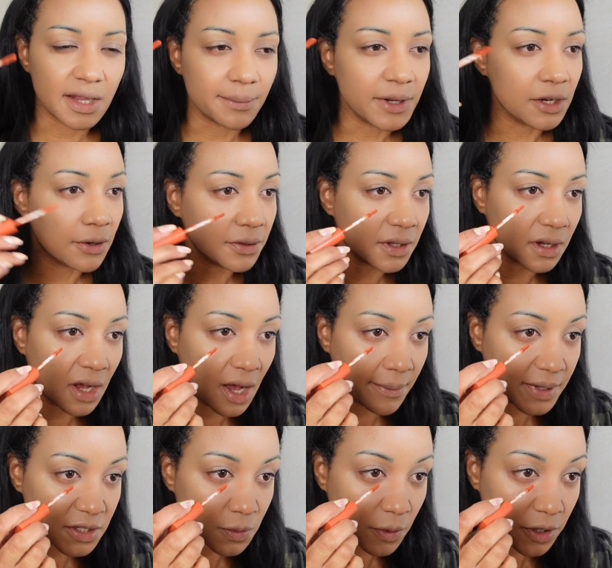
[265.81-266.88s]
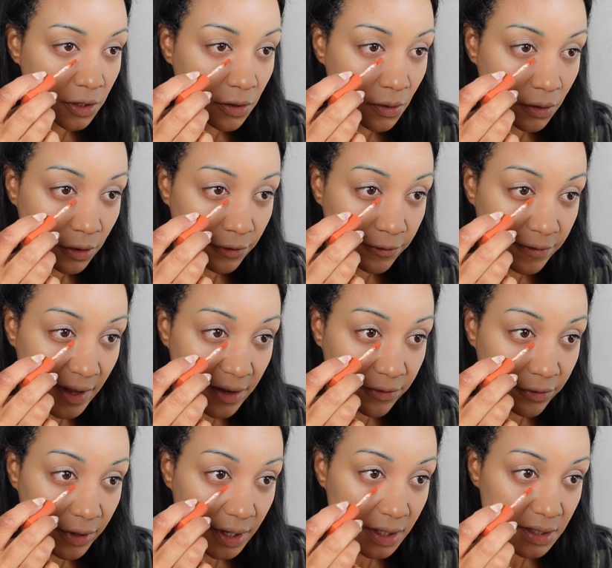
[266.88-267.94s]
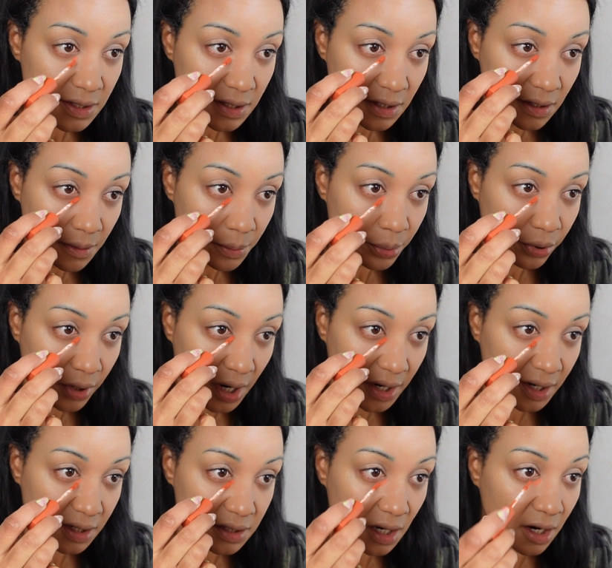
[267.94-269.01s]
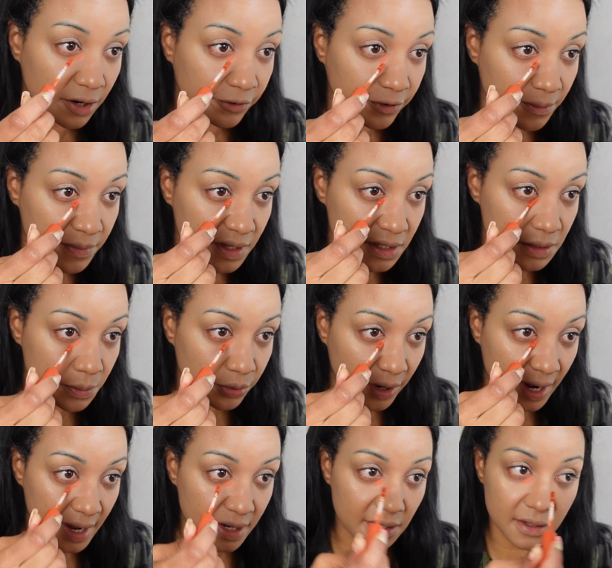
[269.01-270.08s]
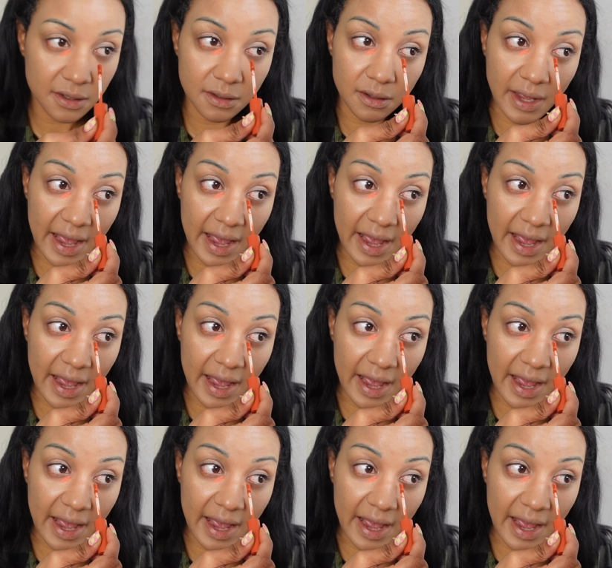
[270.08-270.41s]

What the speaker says: Let me know in the comments what your favorite products are from this brand.